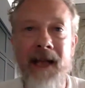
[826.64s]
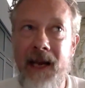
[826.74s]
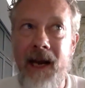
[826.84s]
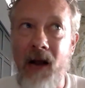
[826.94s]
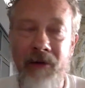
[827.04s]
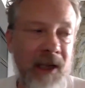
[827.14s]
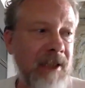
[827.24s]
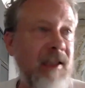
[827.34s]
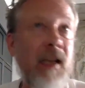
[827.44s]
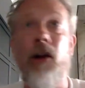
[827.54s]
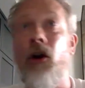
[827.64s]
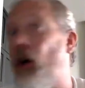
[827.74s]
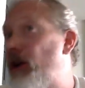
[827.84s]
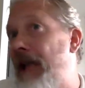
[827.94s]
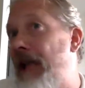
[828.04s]
day now. They can take
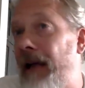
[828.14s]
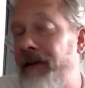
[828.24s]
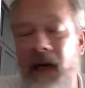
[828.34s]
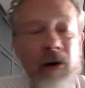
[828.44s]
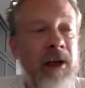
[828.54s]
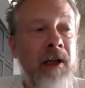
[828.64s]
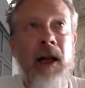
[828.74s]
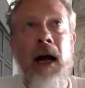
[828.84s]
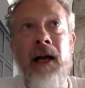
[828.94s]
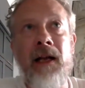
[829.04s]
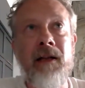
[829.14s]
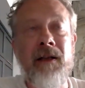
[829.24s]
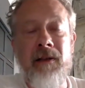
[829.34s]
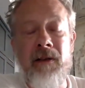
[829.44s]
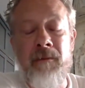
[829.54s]
Gotland, our little island
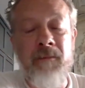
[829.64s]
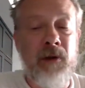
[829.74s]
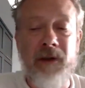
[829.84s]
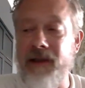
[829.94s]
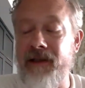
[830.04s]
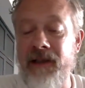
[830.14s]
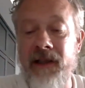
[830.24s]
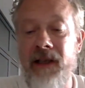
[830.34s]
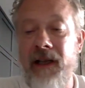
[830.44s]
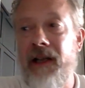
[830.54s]
in the Baltic Sea.